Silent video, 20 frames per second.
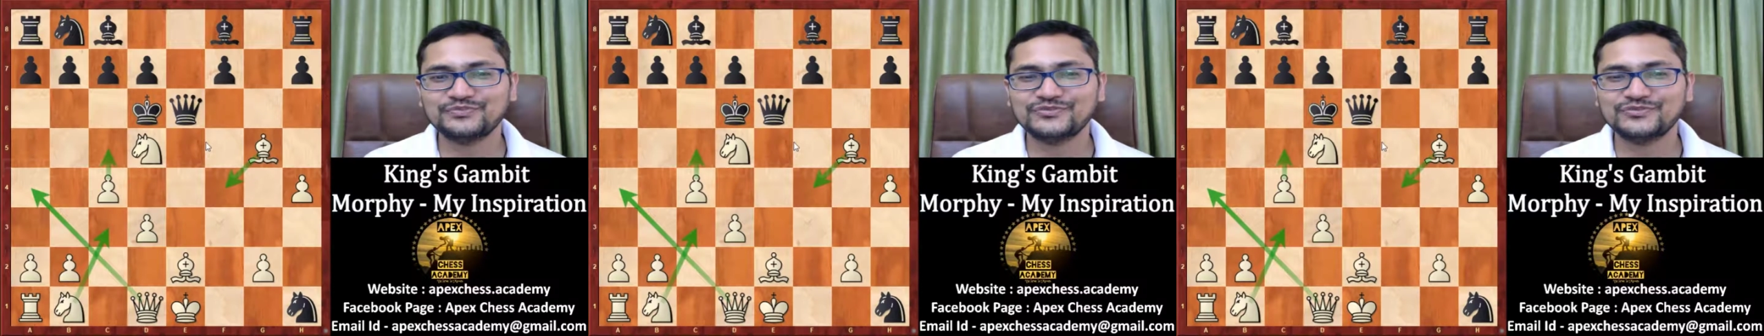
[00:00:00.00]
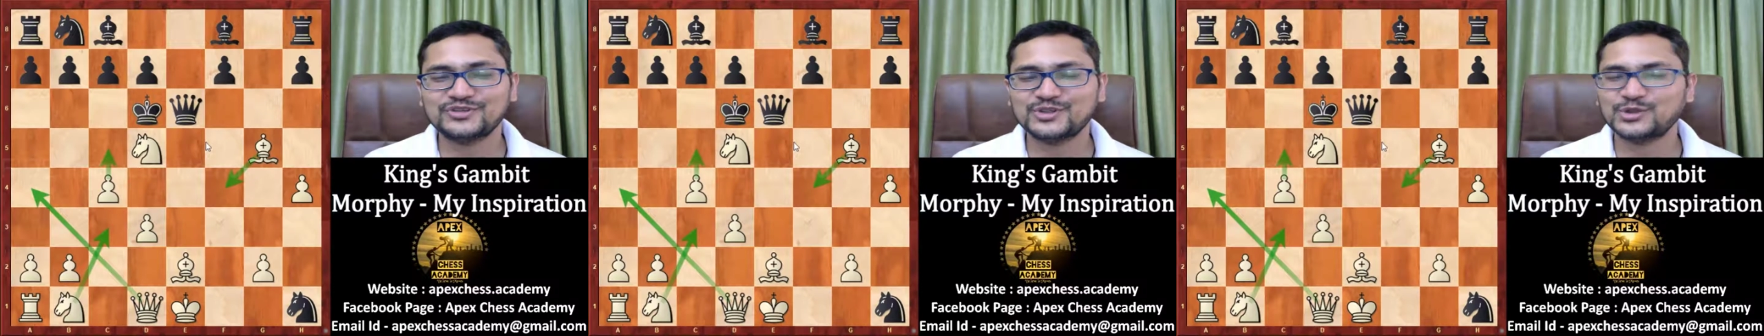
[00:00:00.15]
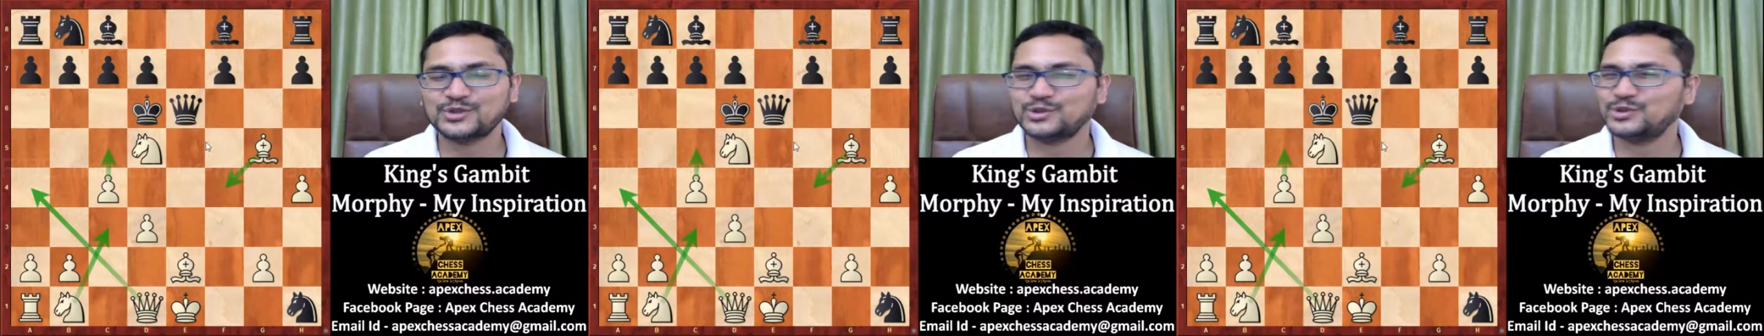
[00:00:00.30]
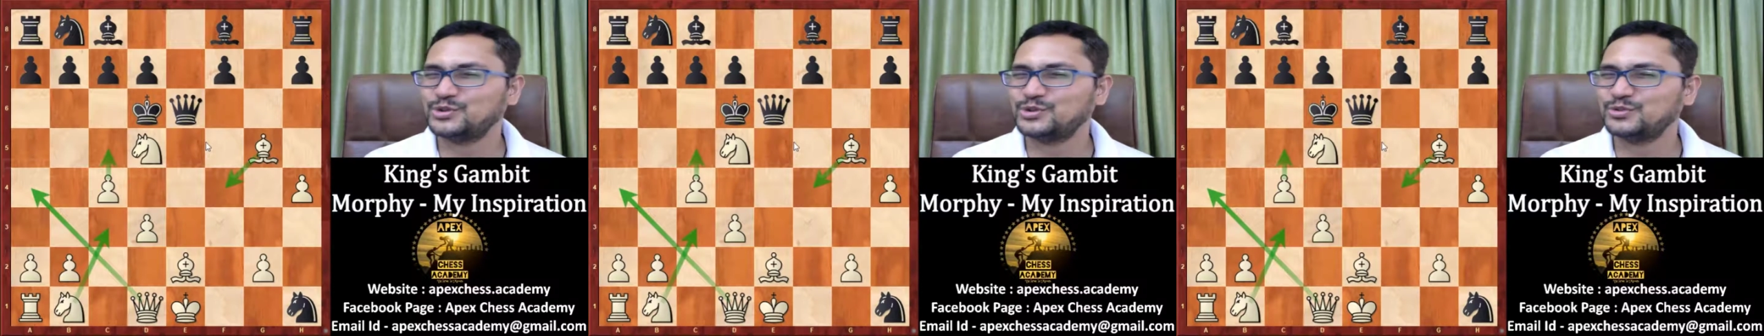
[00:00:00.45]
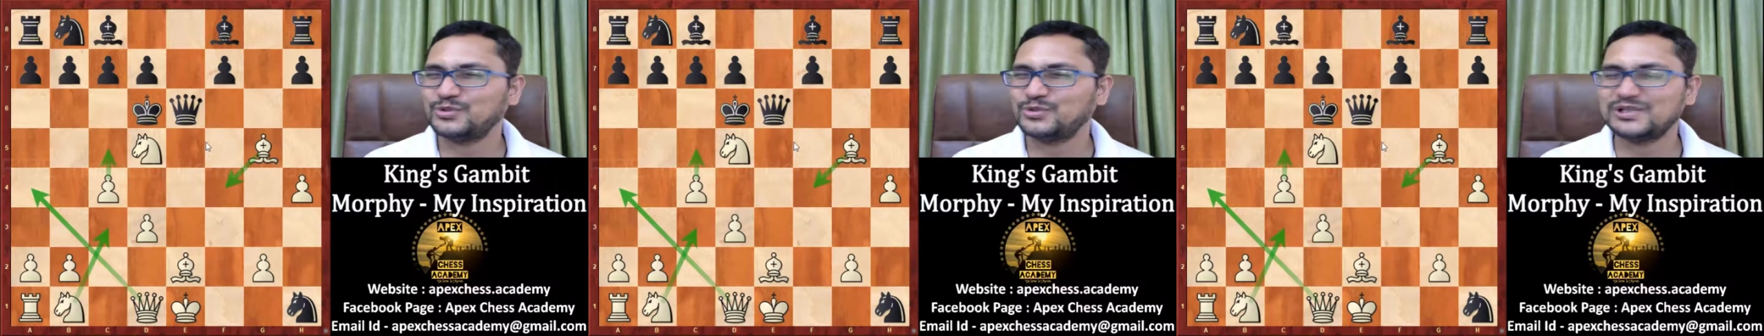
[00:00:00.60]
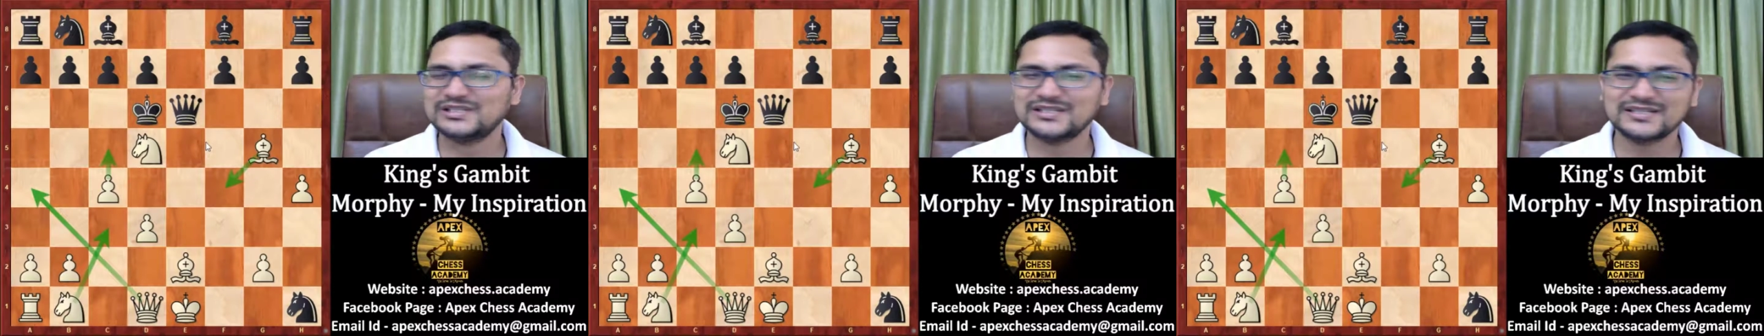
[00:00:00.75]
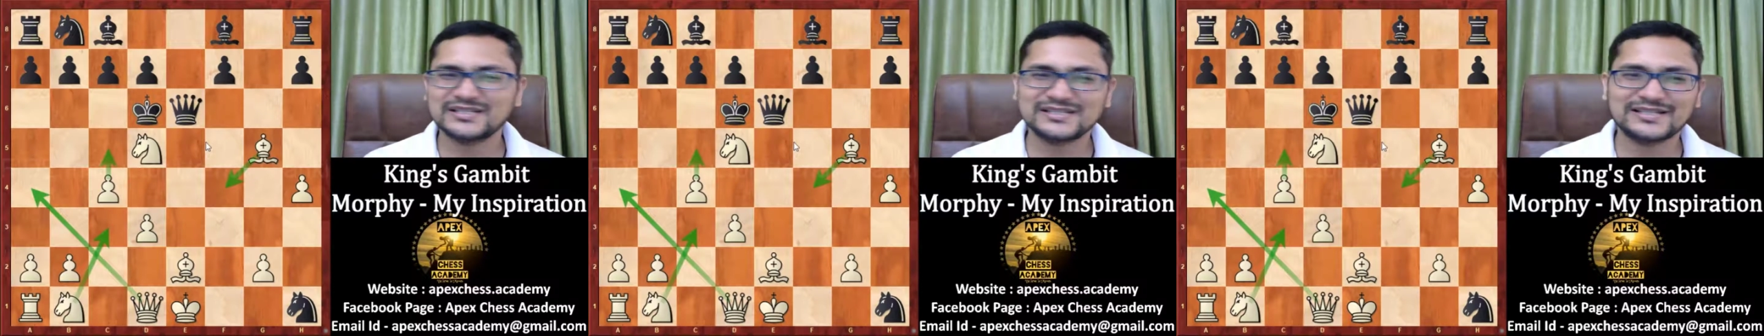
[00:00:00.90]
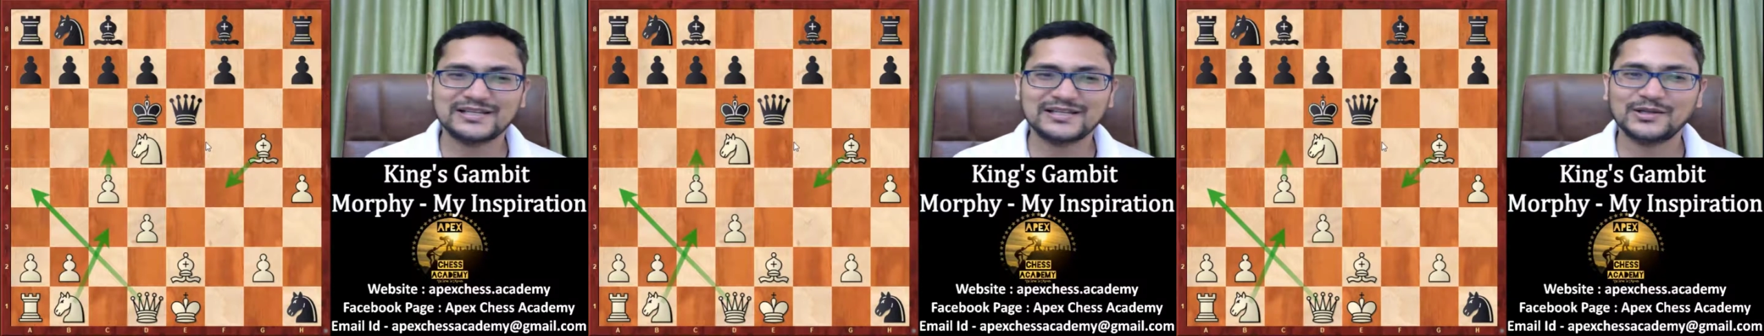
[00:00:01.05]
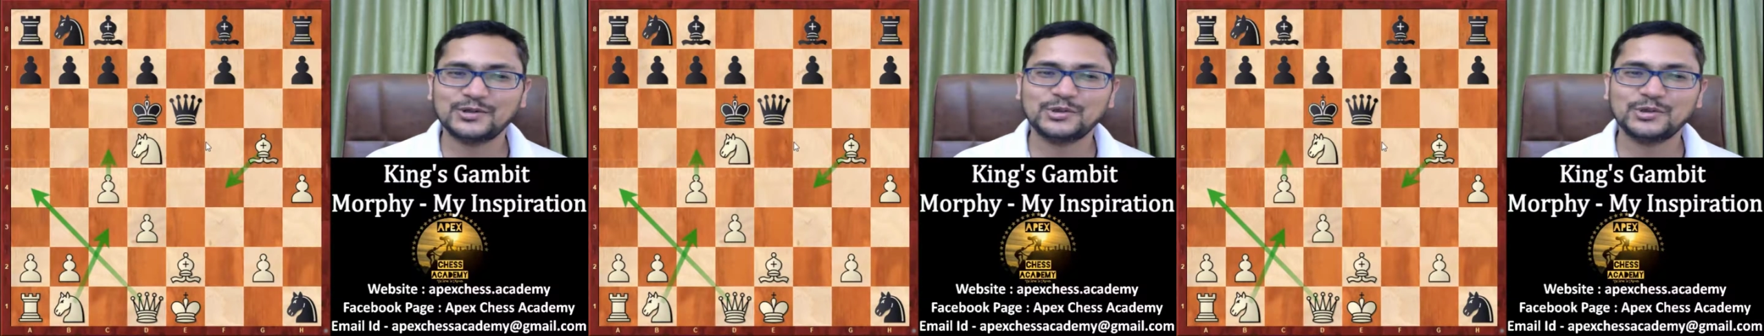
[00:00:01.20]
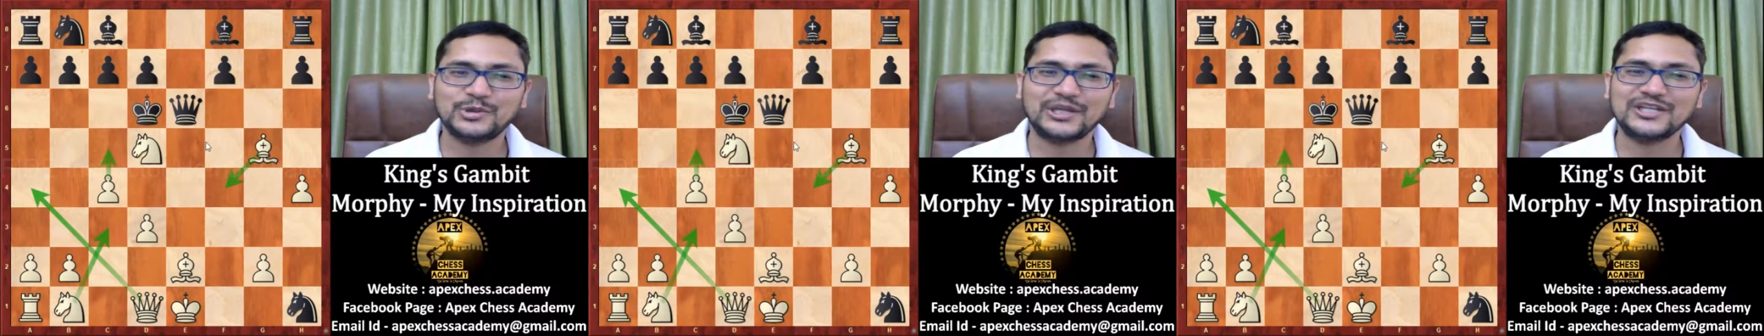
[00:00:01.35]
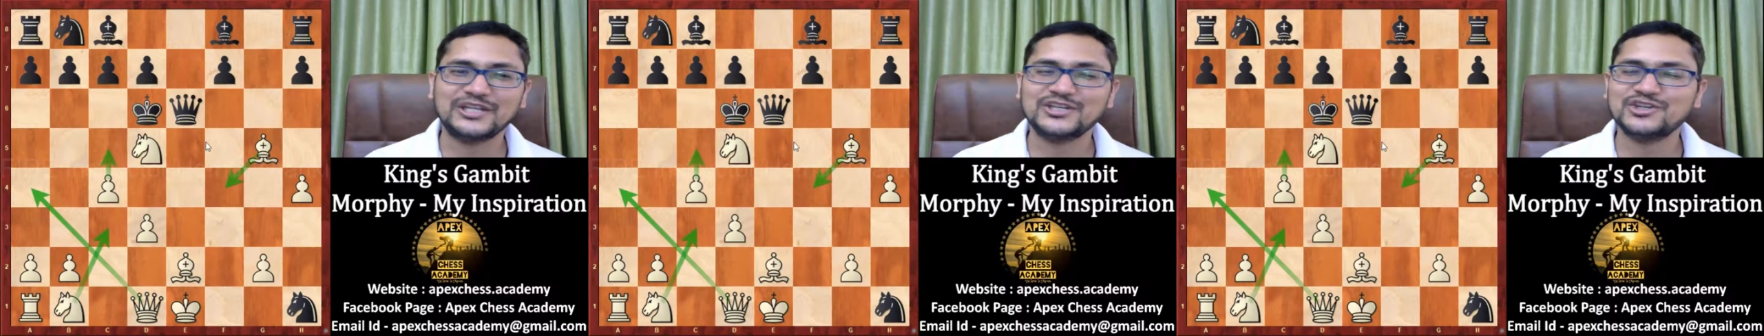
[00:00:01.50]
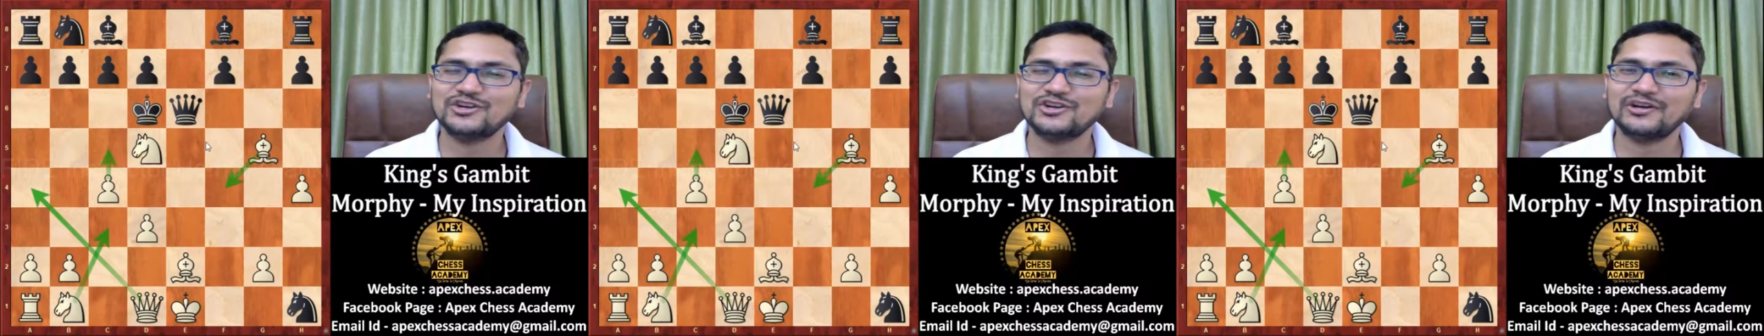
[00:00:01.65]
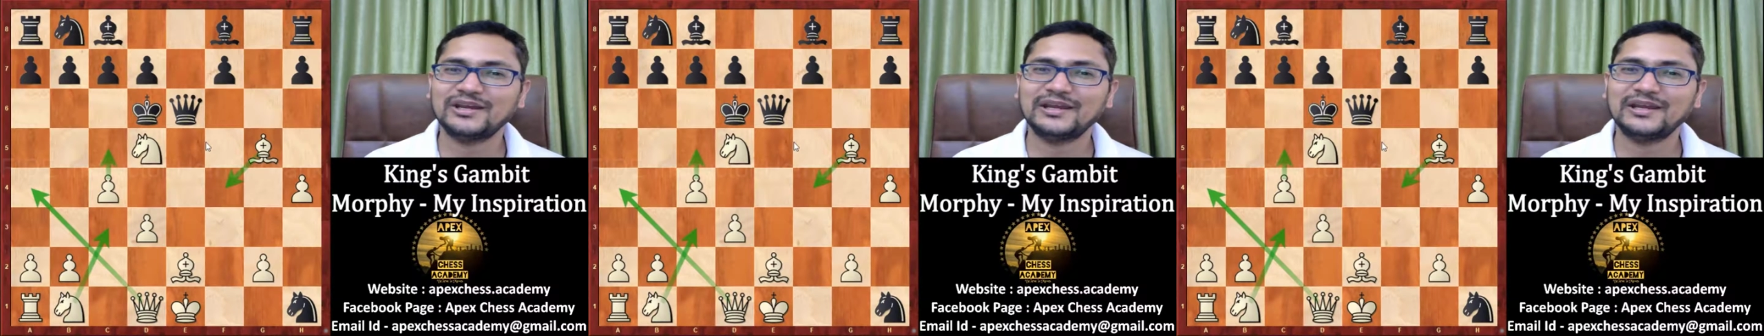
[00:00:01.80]
so you will just love to
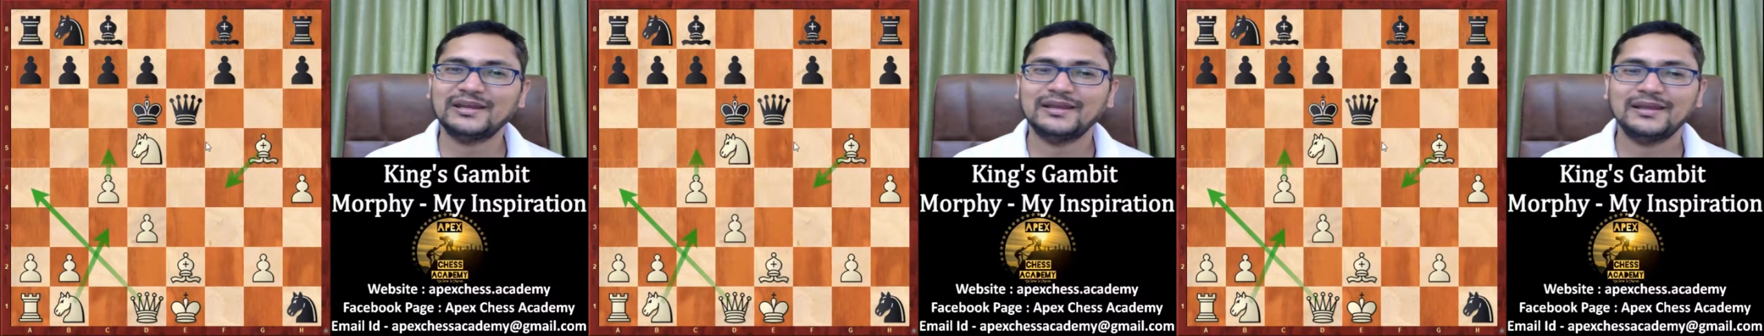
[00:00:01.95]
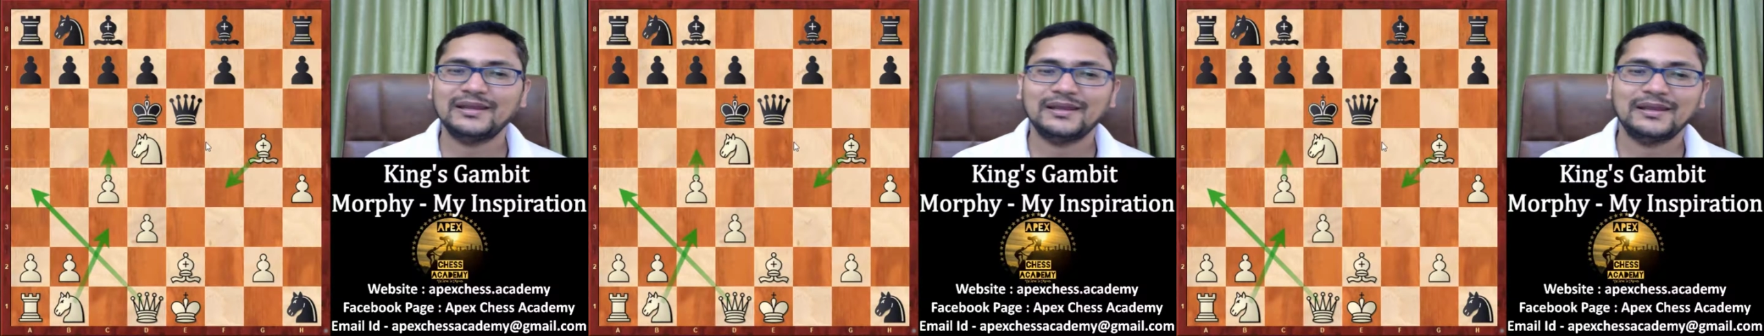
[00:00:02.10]
enjoy